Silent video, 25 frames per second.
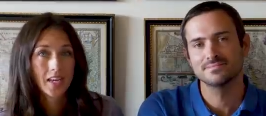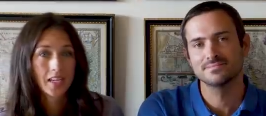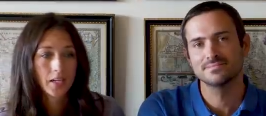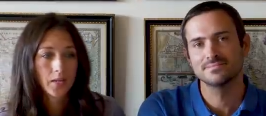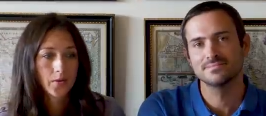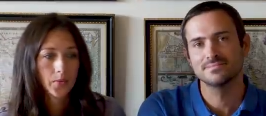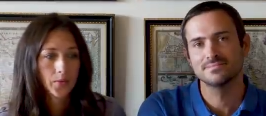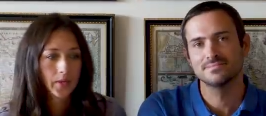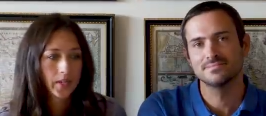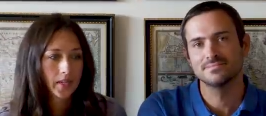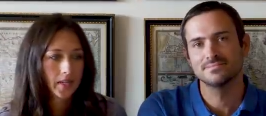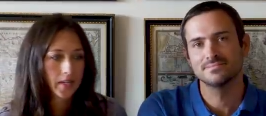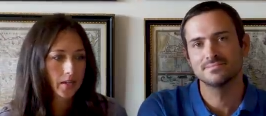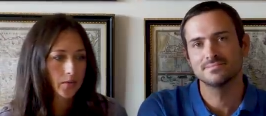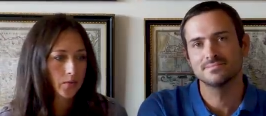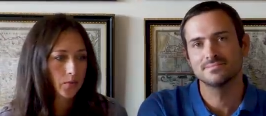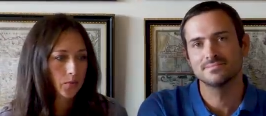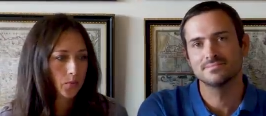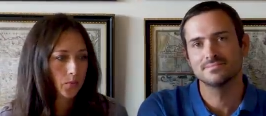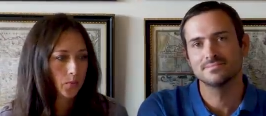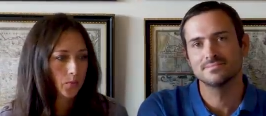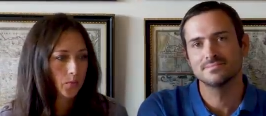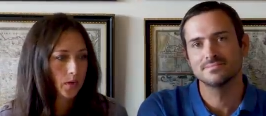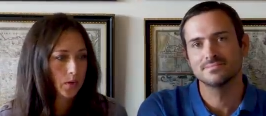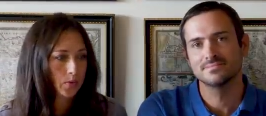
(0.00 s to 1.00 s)
Speaker 1: anyway
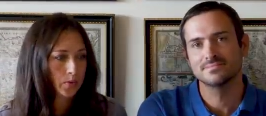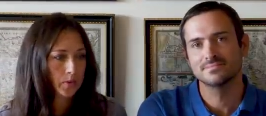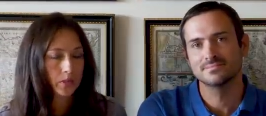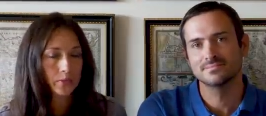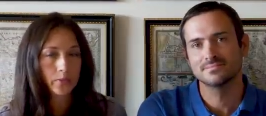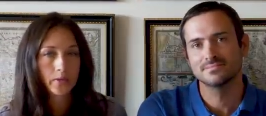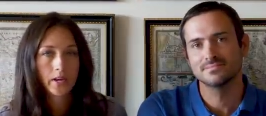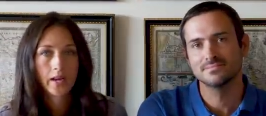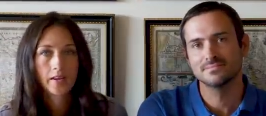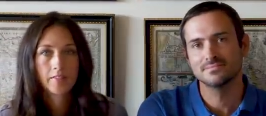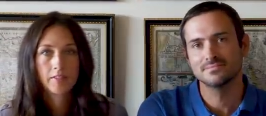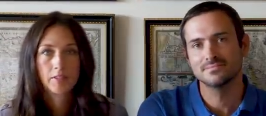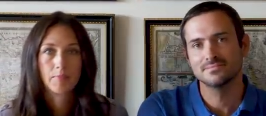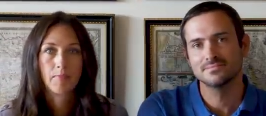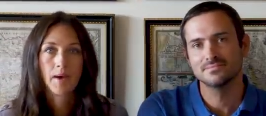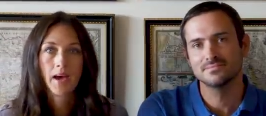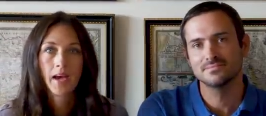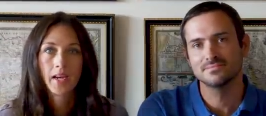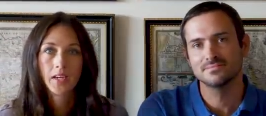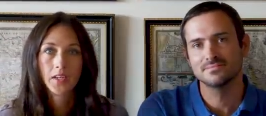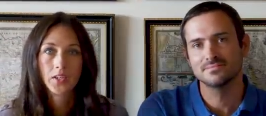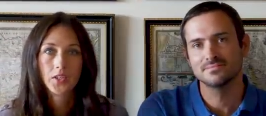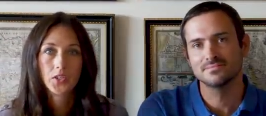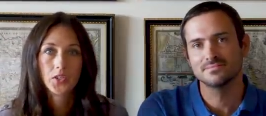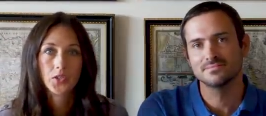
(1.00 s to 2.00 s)
when we arrived
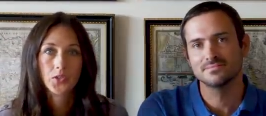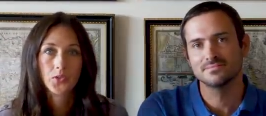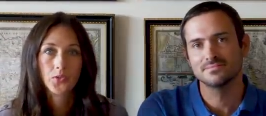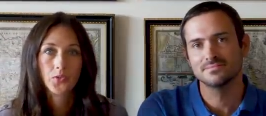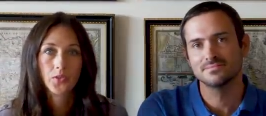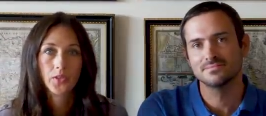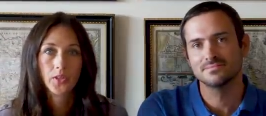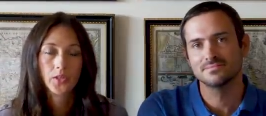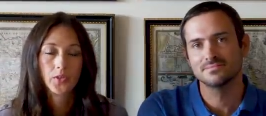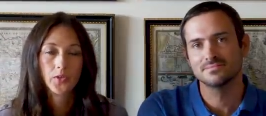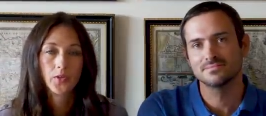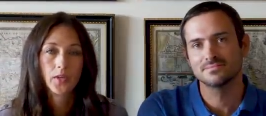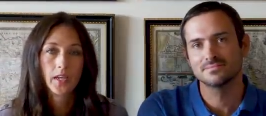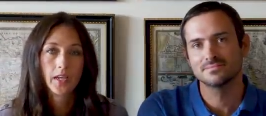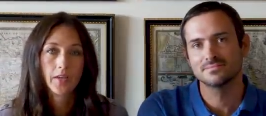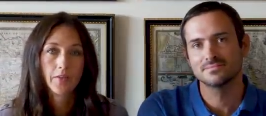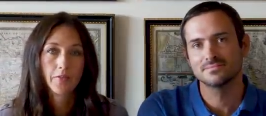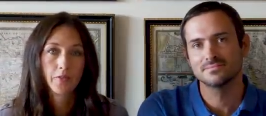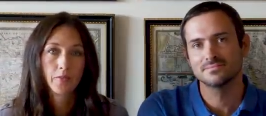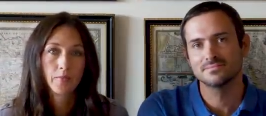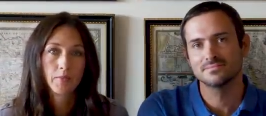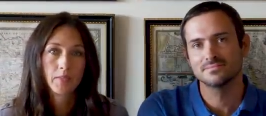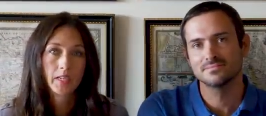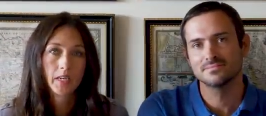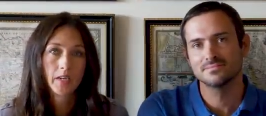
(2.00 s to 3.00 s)
back to the UK
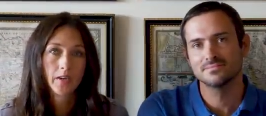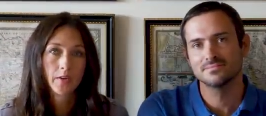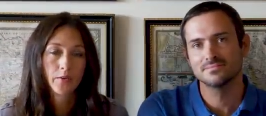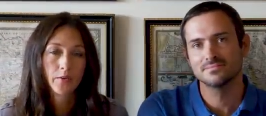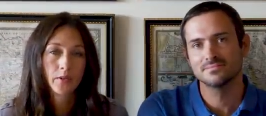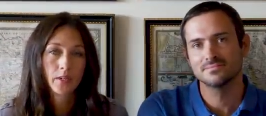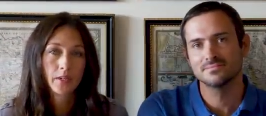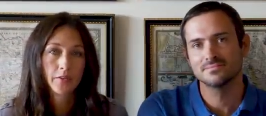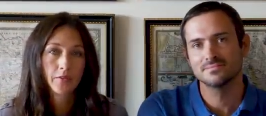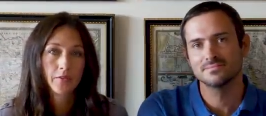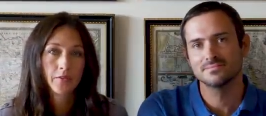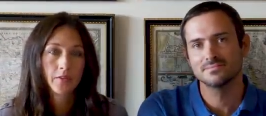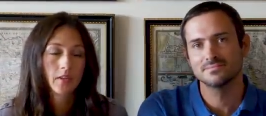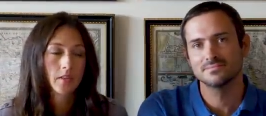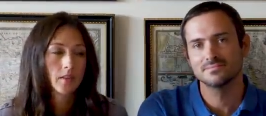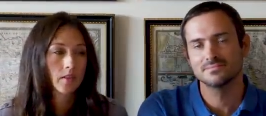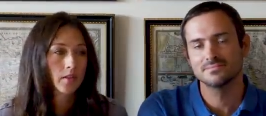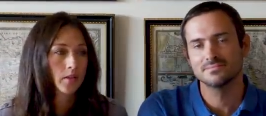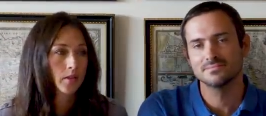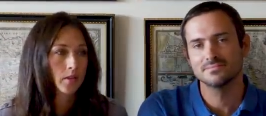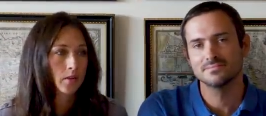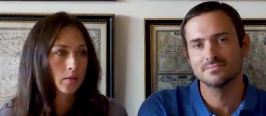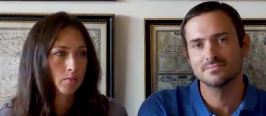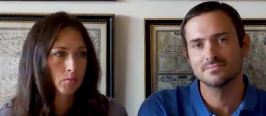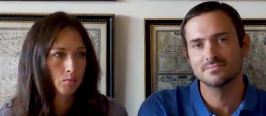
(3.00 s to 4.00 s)
from Tenerife in
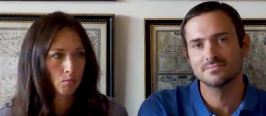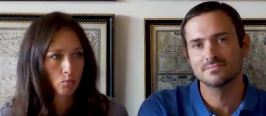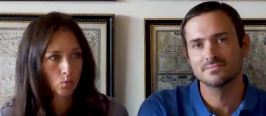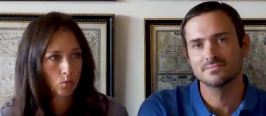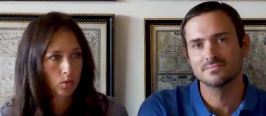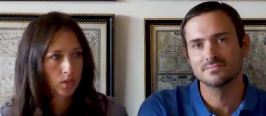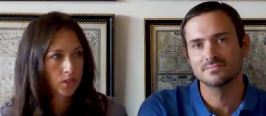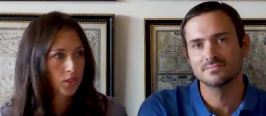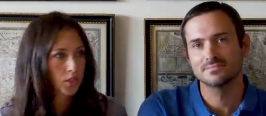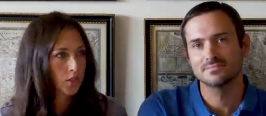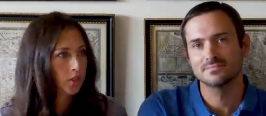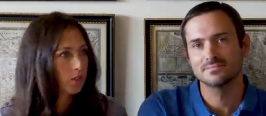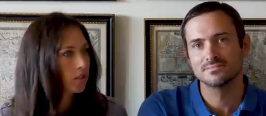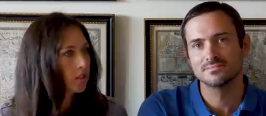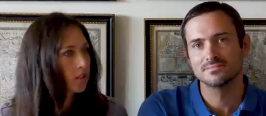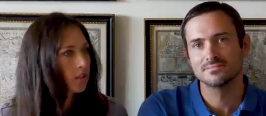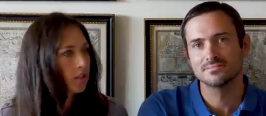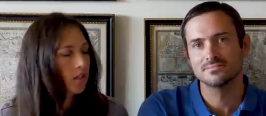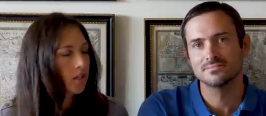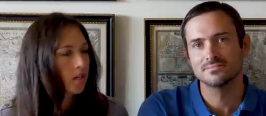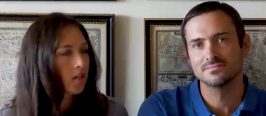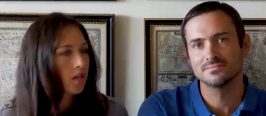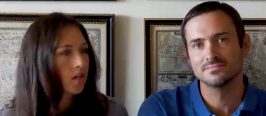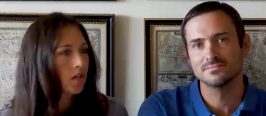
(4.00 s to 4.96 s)
the winter.